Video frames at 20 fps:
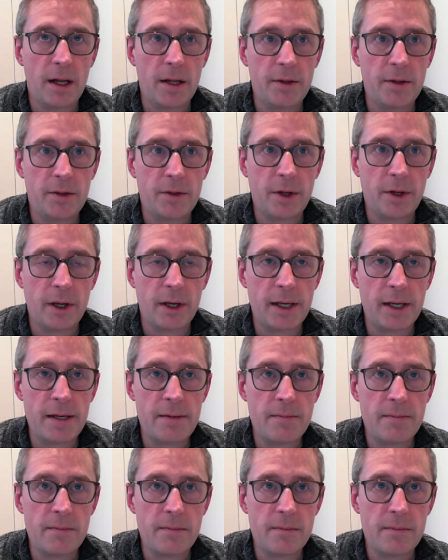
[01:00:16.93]

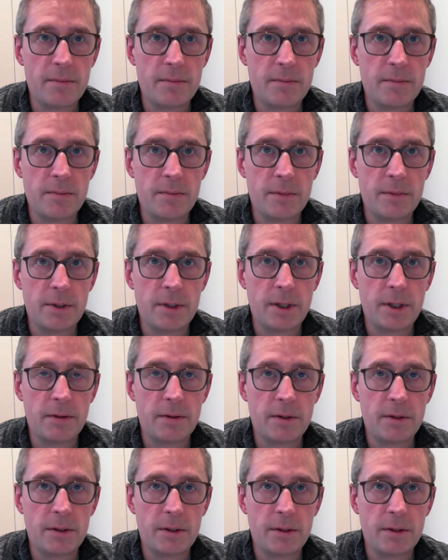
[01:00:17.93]
certainly
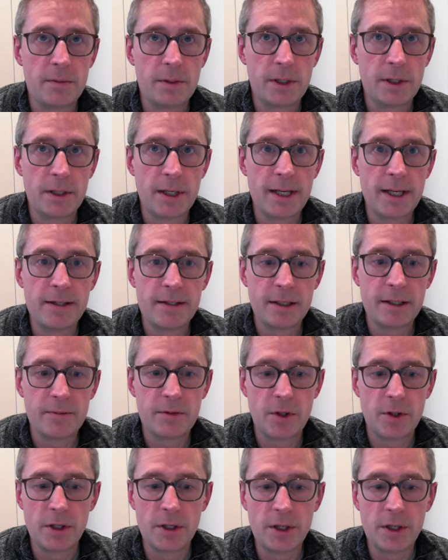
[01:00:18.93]
the
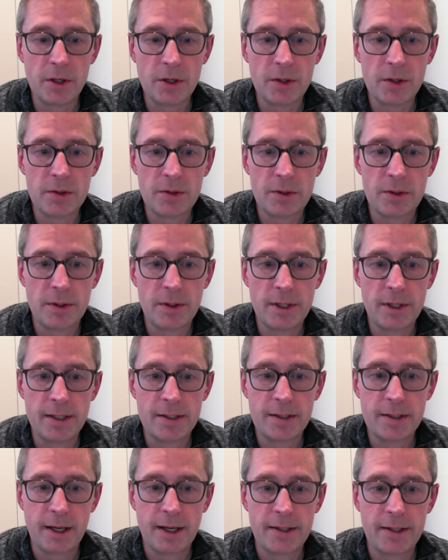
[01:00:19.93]
adhesives that are used
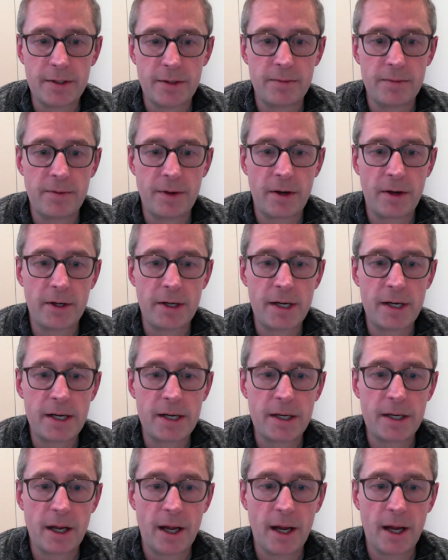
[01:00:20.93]
these days are
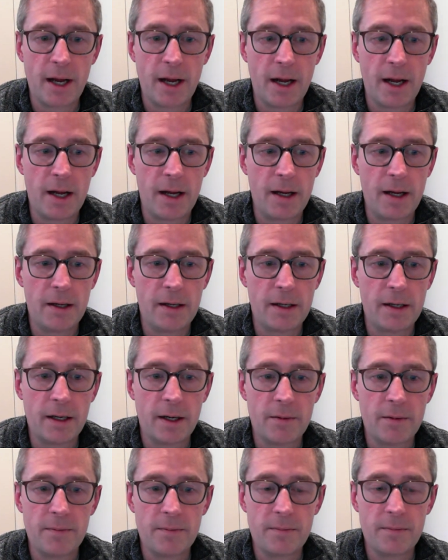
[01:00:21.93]
very
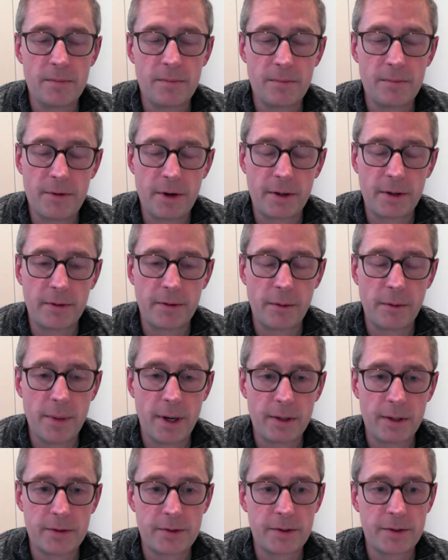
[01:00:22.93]
very
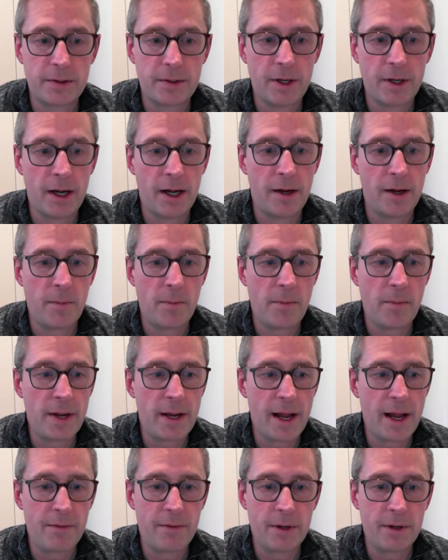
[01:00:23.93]
robust. They
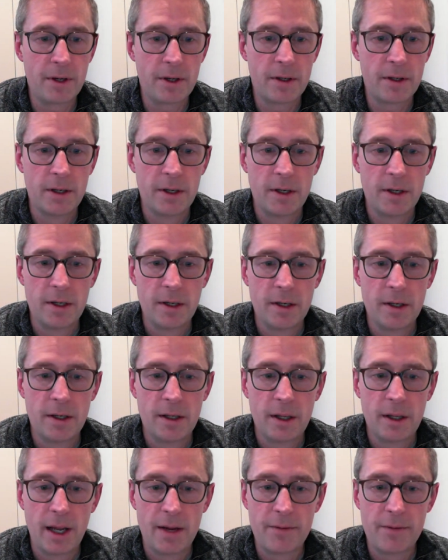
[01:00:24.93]
have a
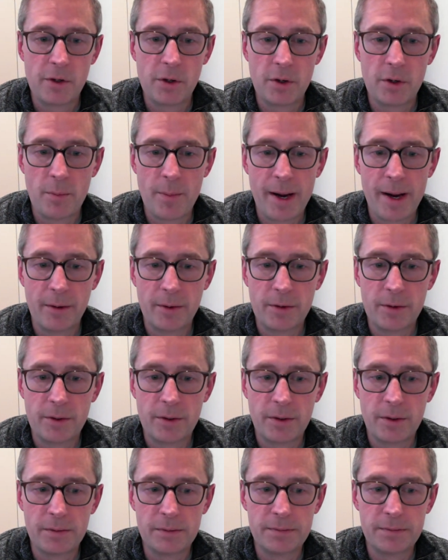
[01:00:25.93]
good amount
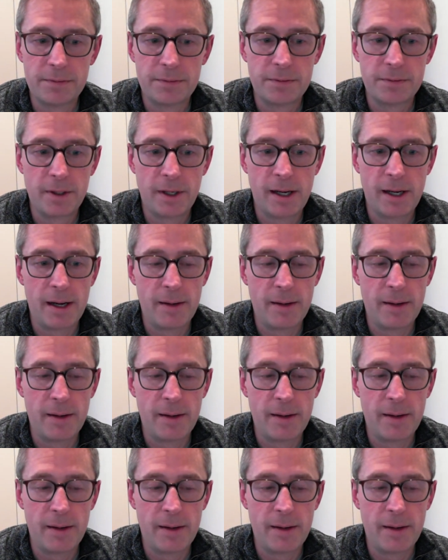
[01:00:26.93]
of